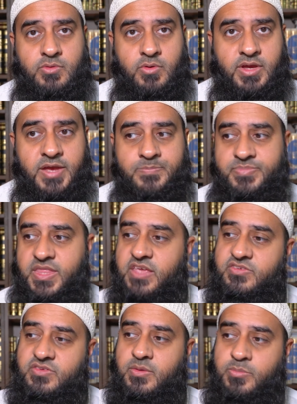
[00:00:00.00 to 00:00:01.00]
Okay,
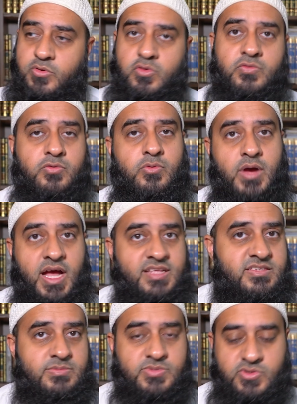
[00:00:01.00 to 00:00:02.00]
this is a beautiful,
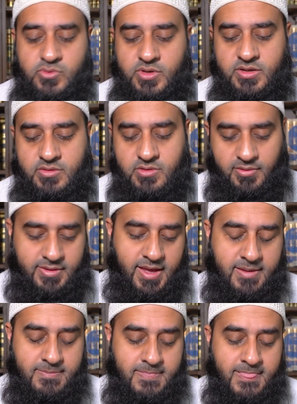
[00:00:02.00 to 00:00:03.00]
handsome student.
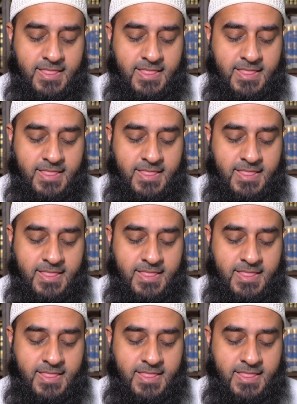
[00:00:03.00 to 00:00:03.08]
Okay,